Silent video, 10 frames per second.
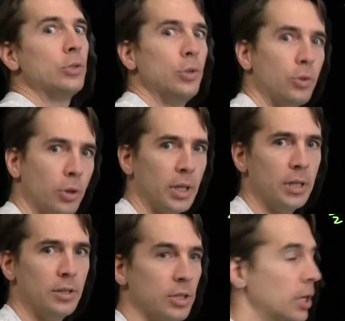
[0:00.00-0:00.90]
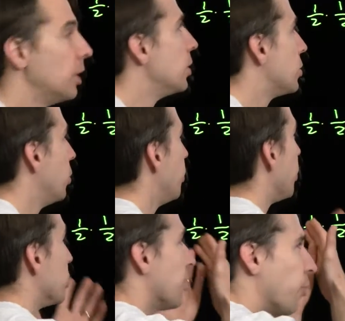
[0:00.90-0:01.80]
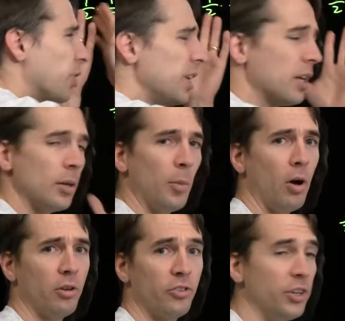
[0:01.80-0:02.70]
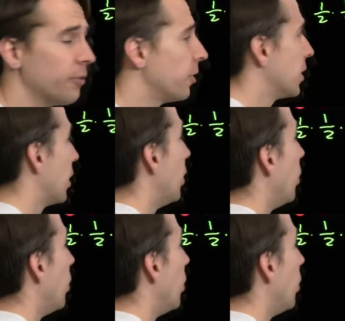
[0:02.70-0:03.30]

two greens, two blues. If we think of them all as different,